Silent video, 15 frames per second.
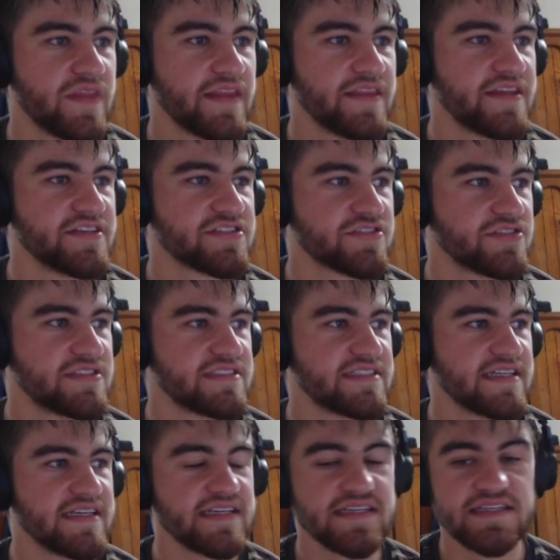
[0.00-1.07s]
This could
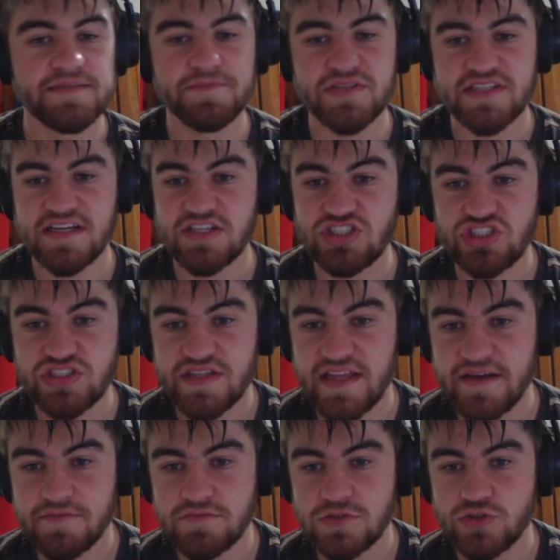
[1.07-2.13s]
see potentially
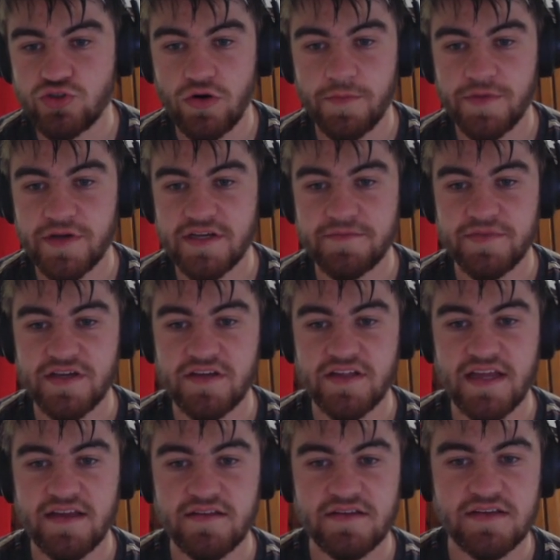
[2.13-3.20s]
them dropping
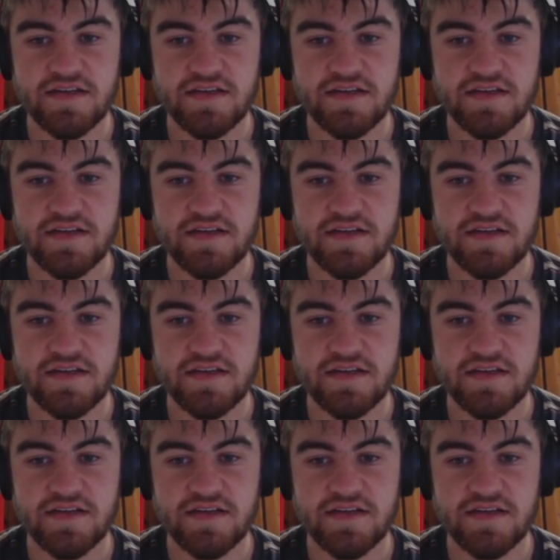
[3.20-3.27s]
Pitonet